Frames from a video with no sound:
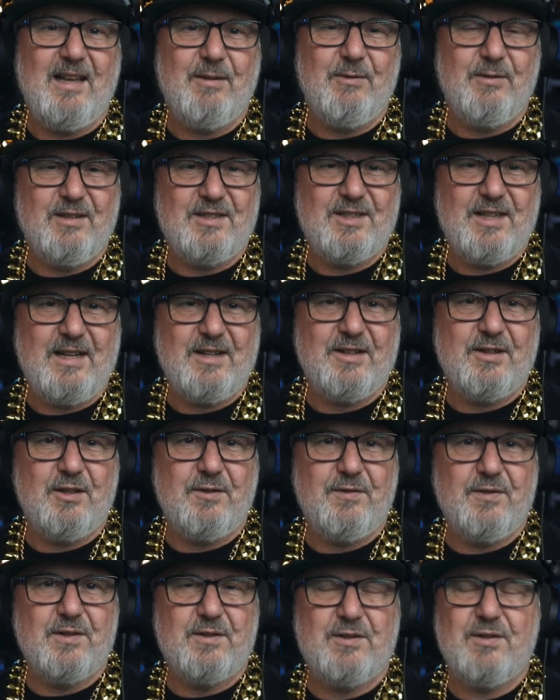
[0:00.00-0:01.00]
started
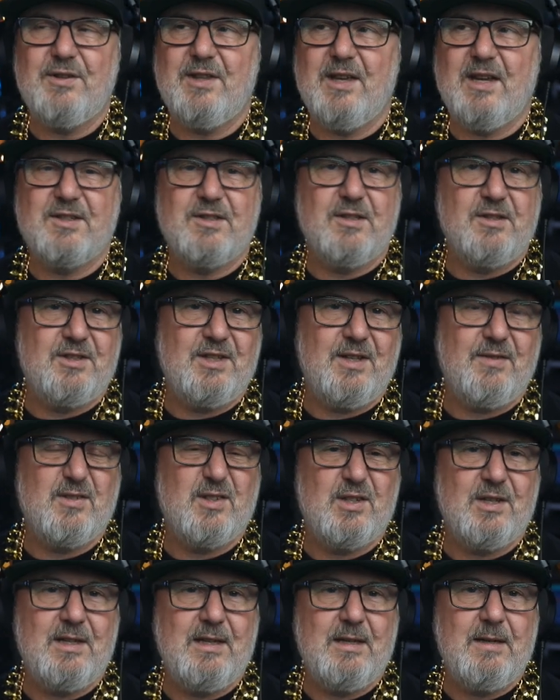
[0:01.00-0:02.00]
off in
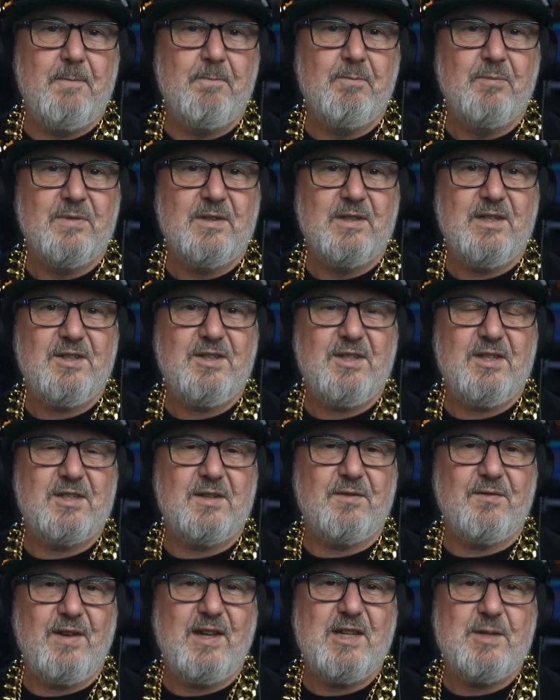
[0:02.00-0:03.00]
2017 just as
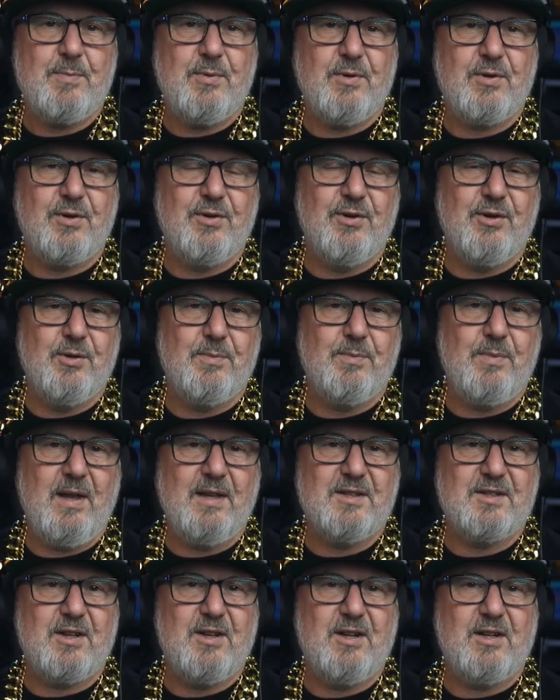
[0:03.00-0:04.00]
a Facebook group,
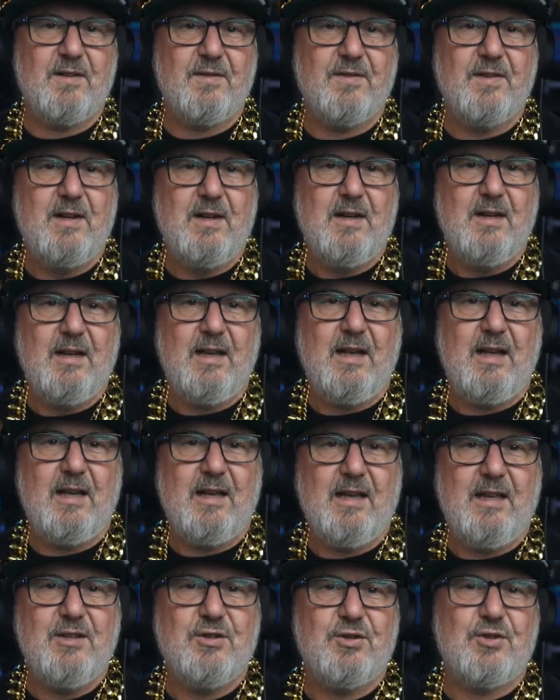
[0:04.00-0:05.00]
as a kind of
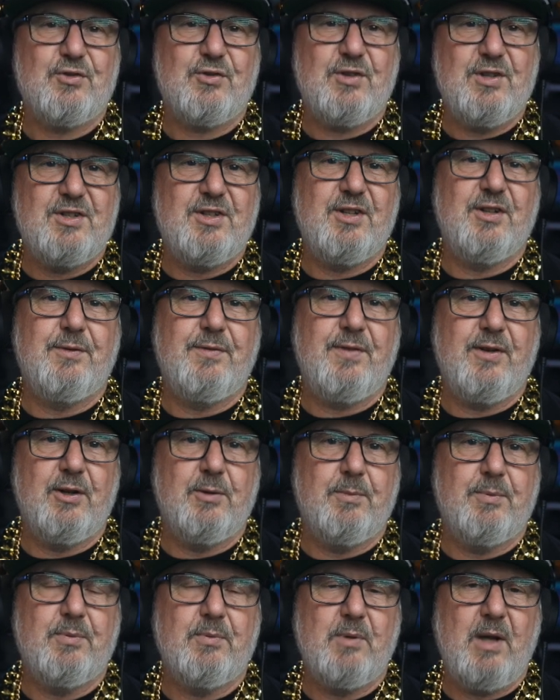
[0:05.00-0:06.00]
industry
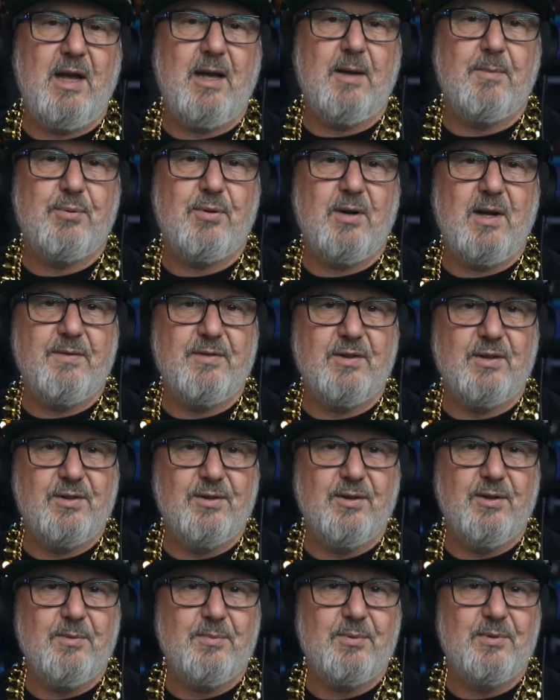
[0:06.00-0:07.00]
self-help private
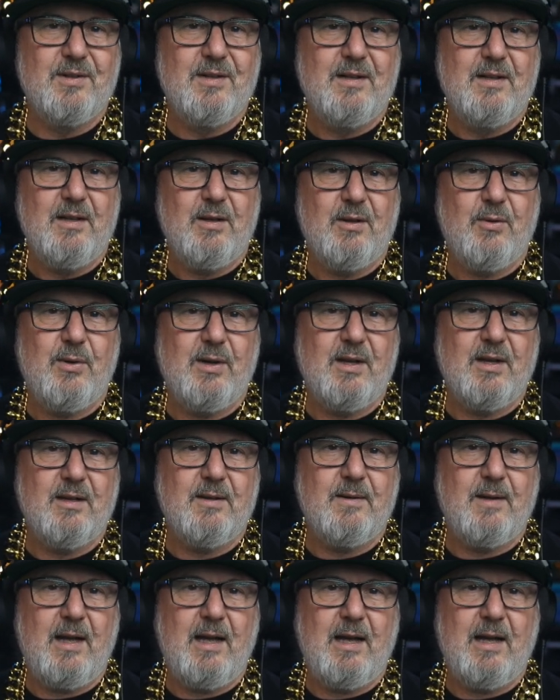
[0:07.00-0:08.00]
group
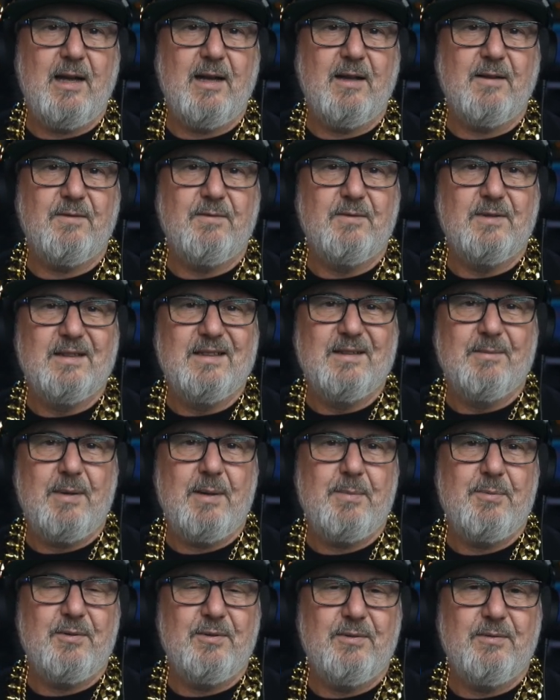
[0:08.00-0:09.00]
where
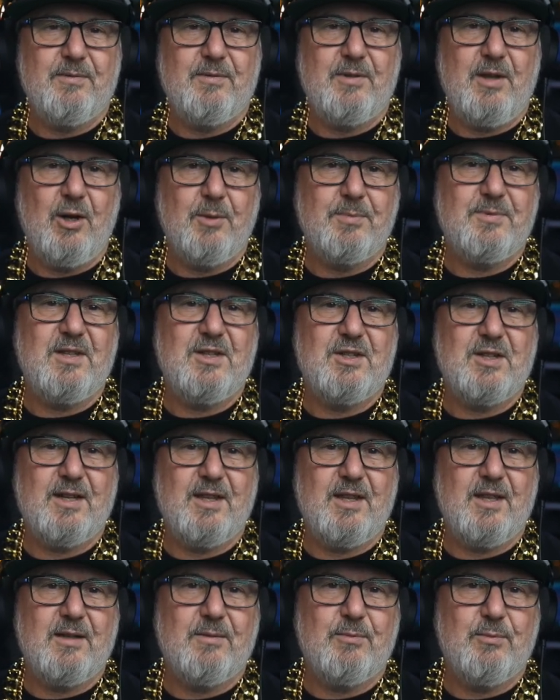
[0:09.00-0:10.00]
people helped each
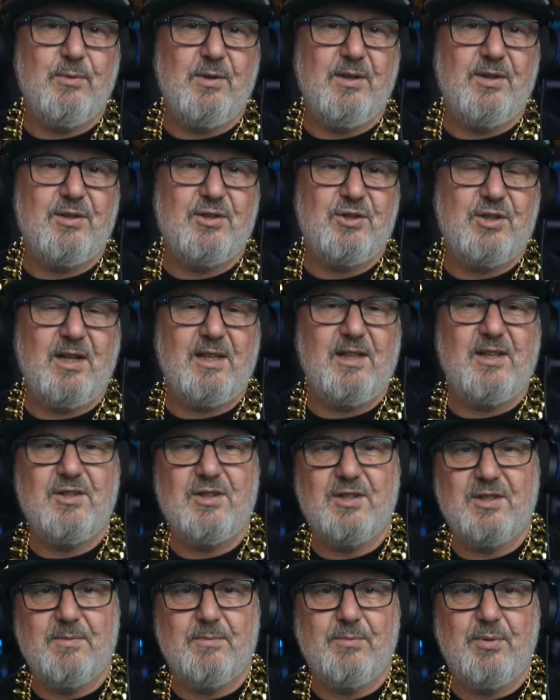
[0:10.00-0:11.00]
other with
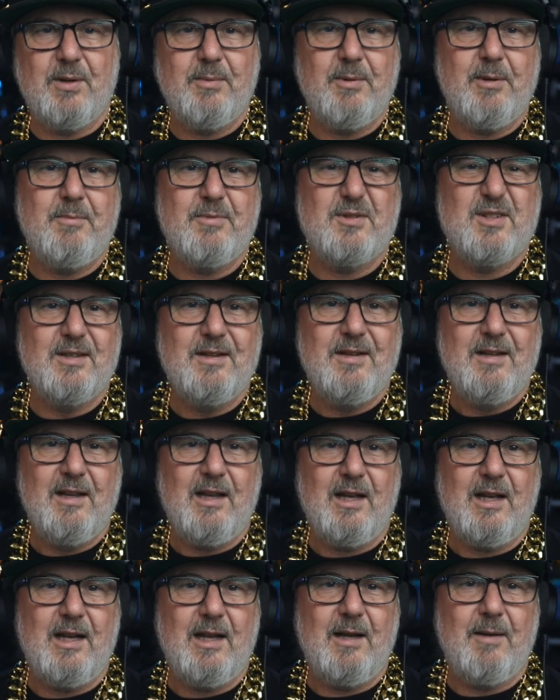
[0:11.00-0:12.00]
challenges and problems.
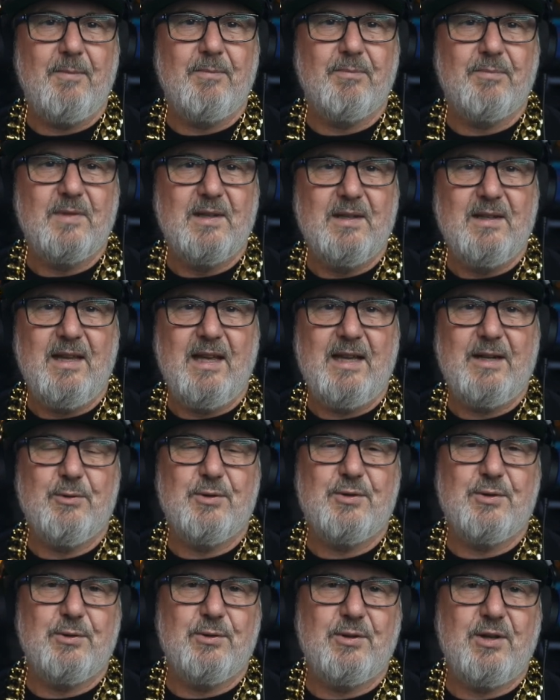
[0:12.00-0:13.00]
And it
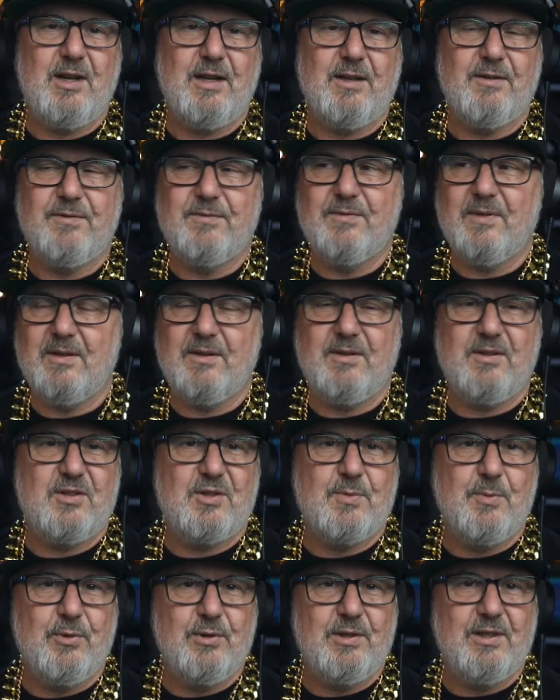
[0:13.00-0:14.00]
was all kind of
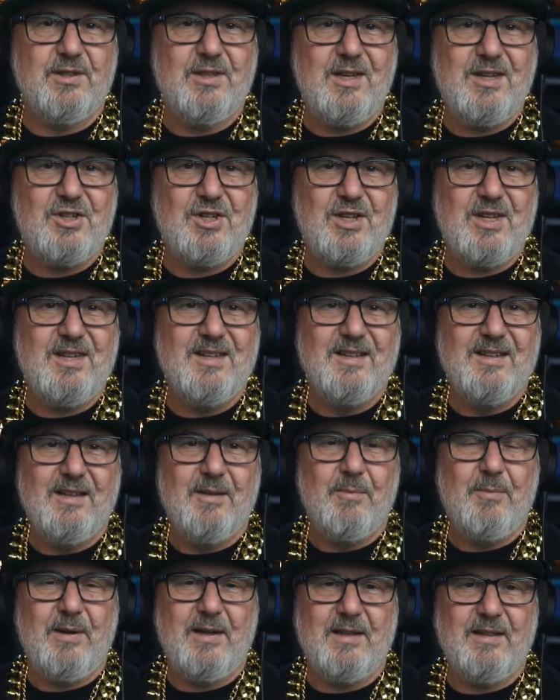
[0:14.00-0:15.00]
small and nichey,
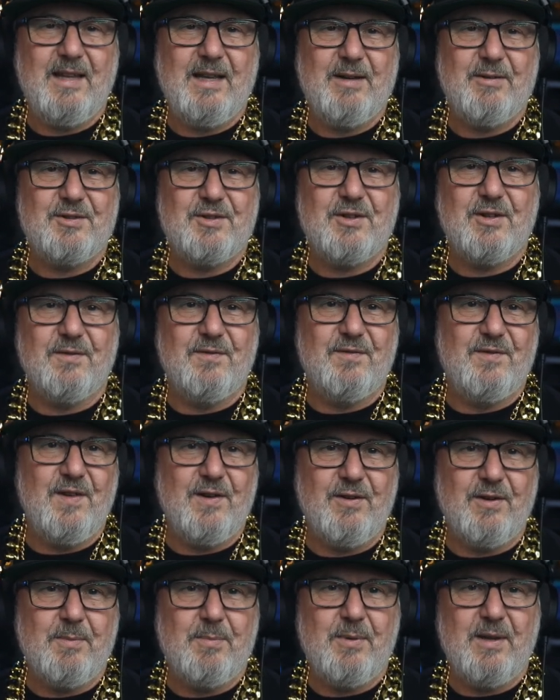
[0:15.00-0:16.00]
but now it's got
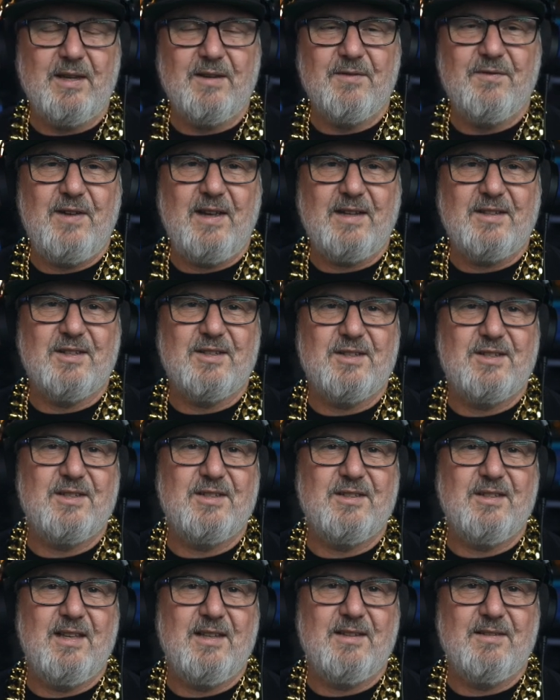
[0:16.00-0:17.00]
very big. In fact,
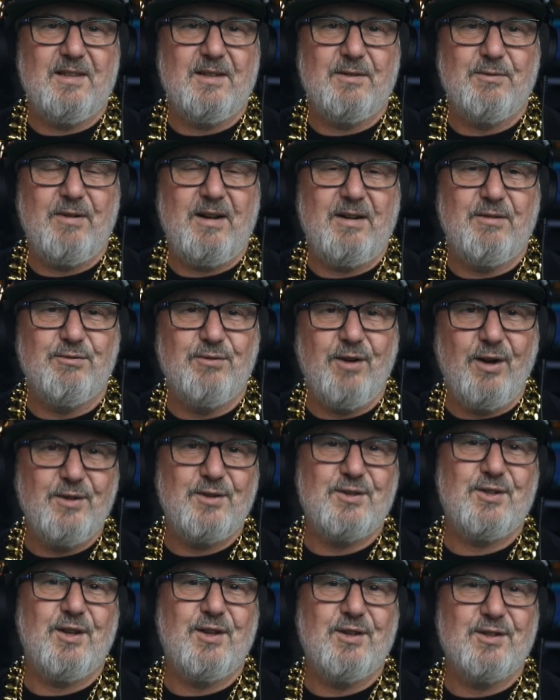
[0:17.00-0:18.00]
they run road
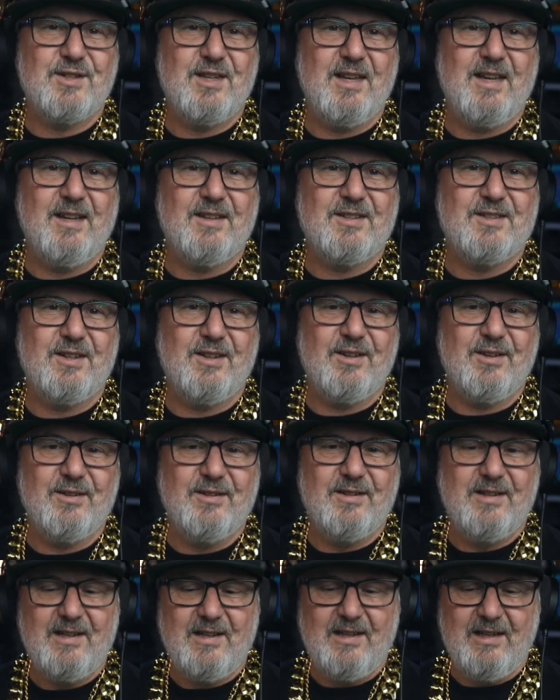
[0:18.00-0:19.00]
shows now. So
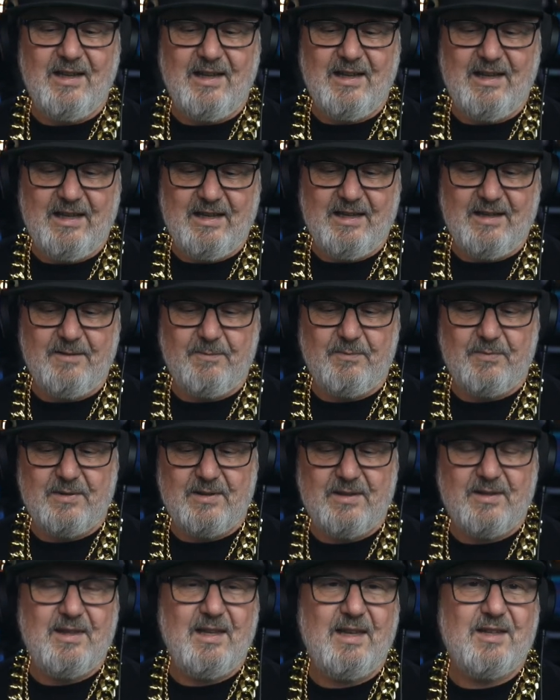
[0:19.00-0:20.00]

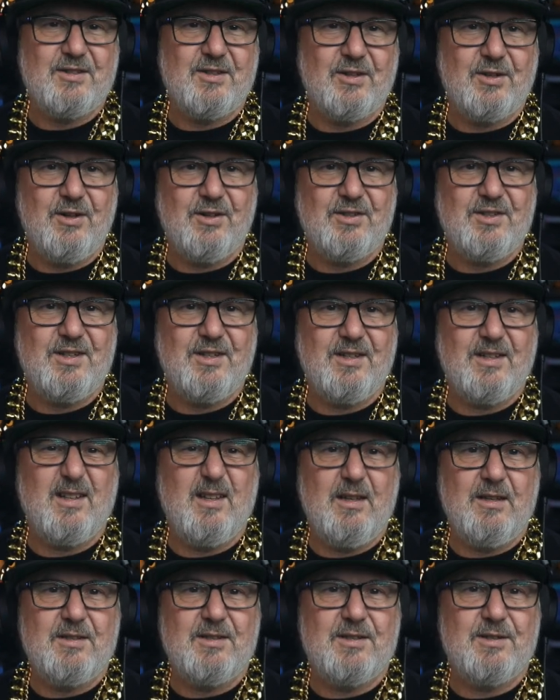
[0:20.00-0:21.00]
thanks to Costa,
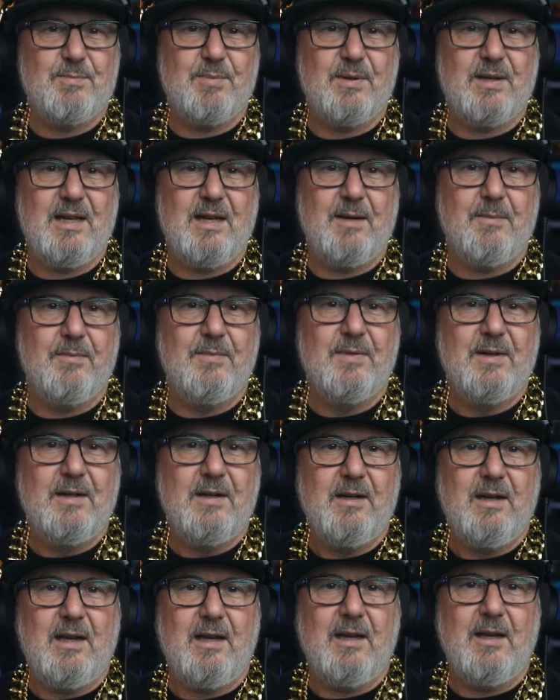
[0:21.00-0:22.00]
it's become
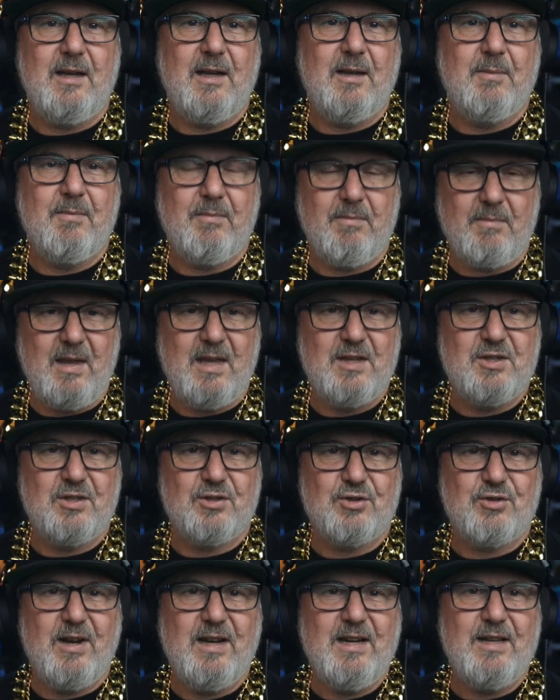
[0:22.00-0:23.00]
a major
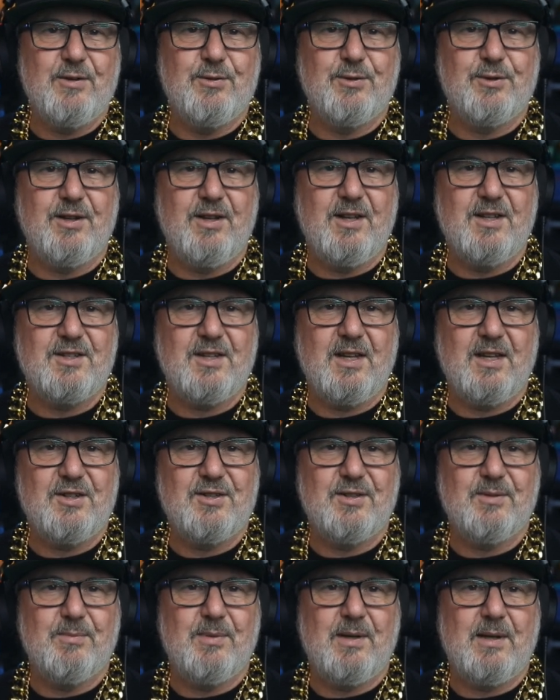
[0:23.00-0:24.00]
training
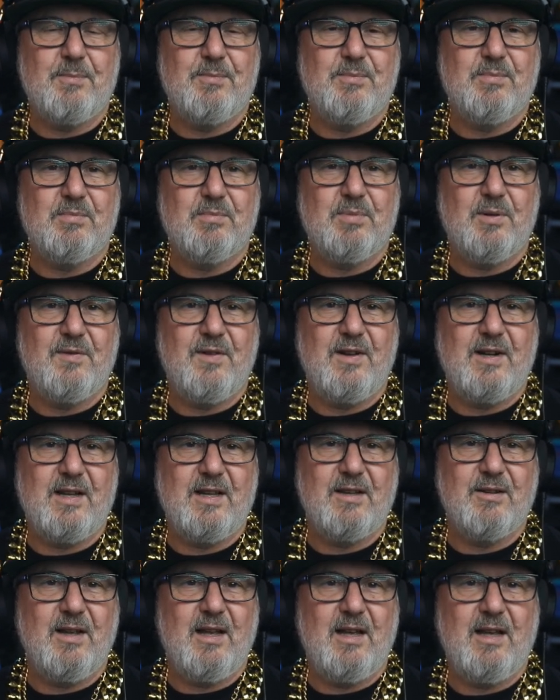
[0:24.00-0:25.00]
organisation by
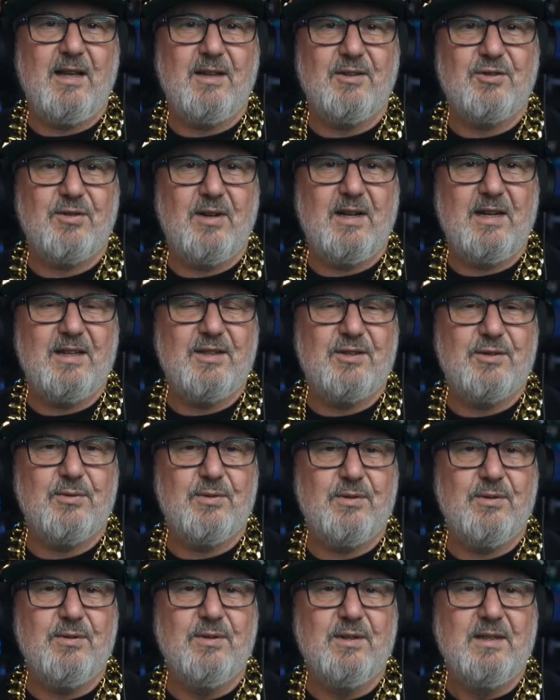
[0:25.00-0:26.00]
providing training
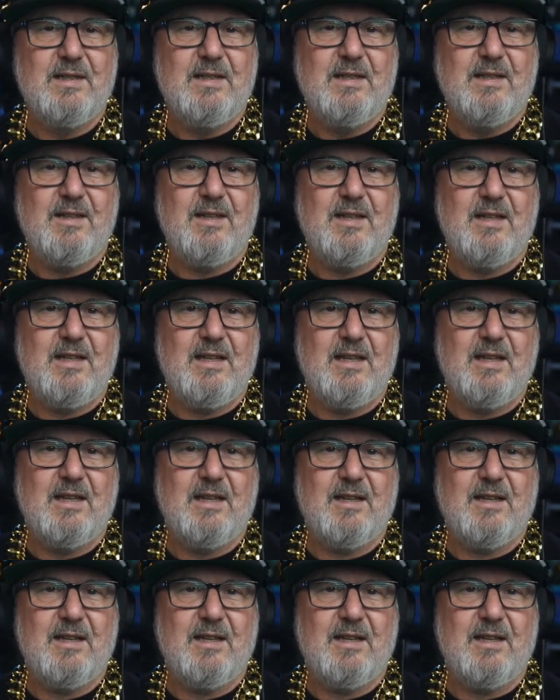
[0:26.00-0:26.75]
to the